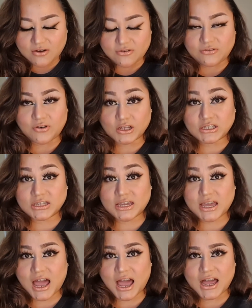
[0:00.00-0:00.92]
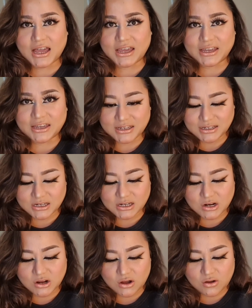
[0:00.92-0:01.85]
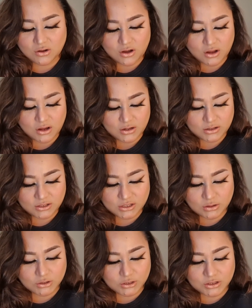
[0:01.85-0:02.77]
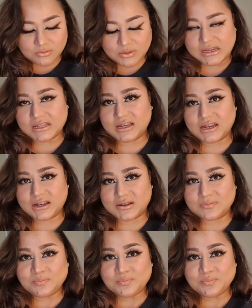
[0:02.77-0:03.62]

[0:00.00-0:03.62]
foxy eye, you know, on social media.